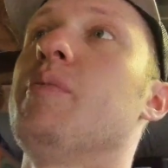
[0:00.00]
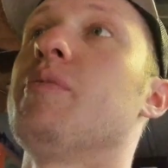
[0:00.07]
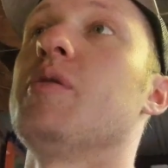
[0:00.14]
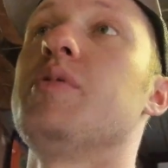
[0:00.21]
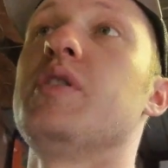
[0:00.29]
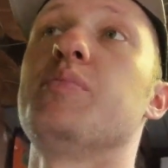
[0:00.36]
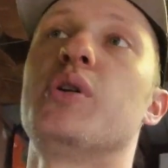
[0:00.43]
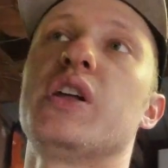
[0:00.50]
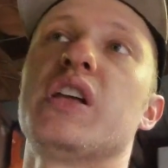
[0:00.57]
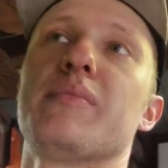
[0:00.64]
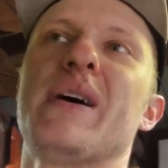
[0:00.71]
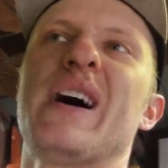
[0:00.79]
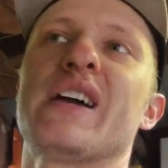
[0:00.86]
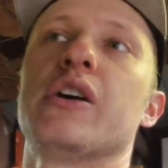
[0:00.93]
I'm gonna be putting
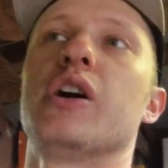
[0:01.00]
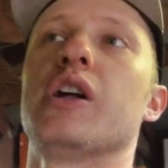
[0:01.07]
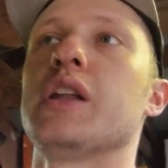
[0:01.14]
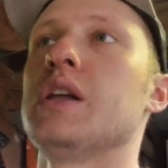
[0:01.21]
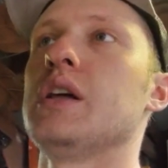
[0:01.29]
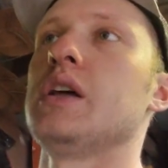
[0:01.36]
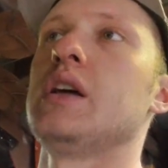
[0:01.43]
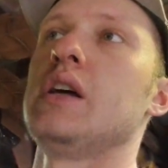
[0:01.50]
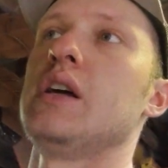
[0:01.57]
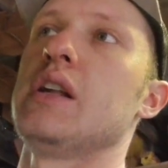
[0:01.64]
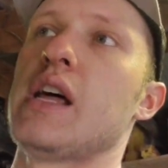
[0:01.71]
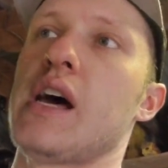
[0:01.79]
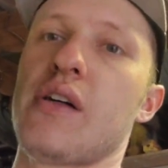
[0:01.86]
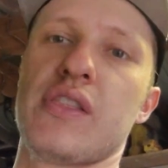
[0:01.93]
it back on.
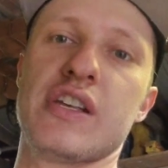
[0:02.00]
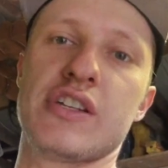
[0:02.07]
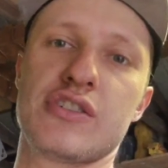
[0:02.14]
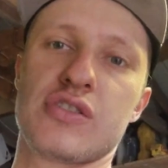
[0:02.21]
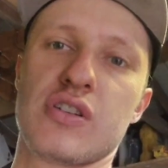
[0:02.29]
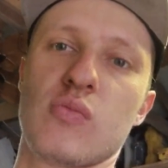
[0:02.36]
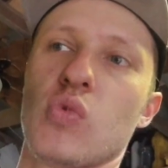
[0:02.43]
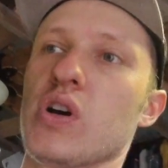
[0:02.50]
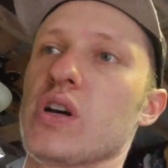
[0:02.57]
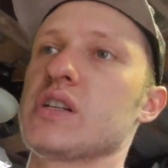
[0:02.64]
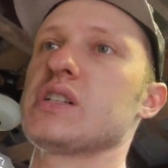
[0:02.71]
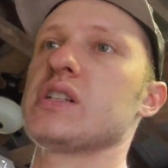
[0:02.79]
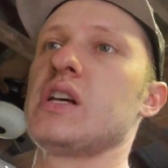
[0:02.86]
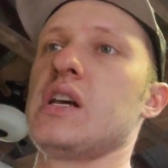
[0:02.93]
Now, how this trim
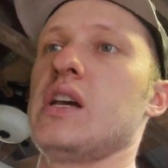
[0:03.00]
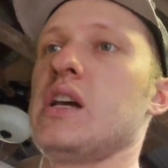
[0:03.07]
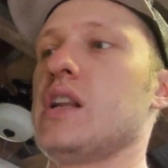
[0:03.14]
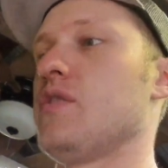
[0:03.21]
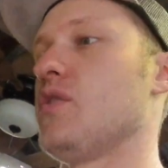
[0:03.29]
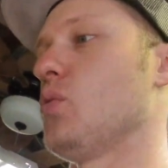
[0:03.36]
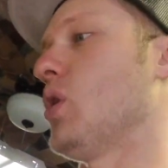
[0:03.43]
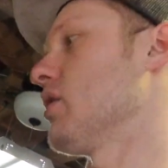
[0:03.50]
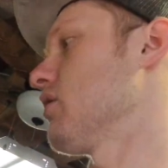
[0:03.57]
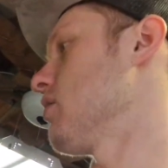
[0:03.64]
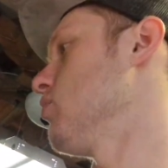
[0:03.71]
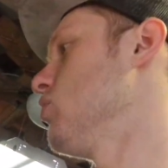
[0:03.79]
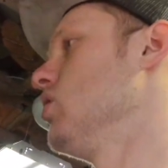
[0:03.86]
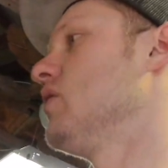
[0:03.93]
works, and if you want to
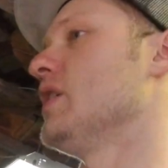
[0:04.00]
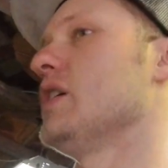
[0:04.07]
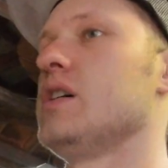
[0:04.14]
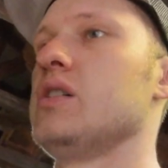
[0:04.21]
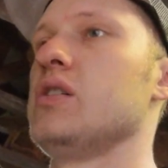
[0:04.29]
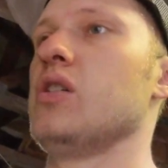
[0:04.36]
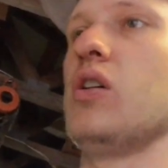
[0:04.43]
remove it,